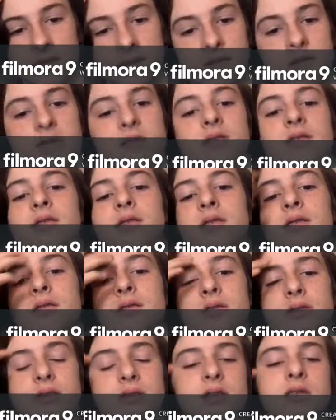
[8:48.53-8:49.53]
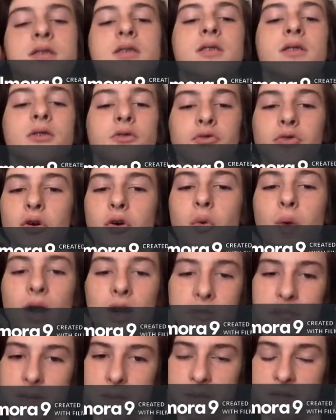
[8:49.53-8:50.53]
for these instances still
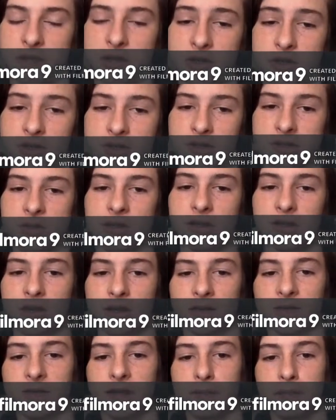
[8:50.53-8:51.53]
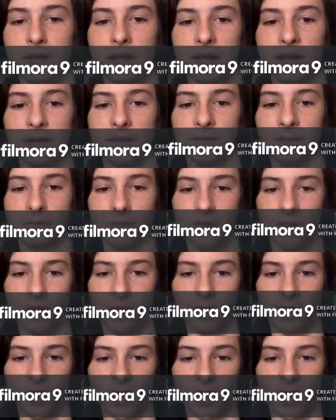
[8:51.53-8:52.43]
require prepositions to clarify meaning.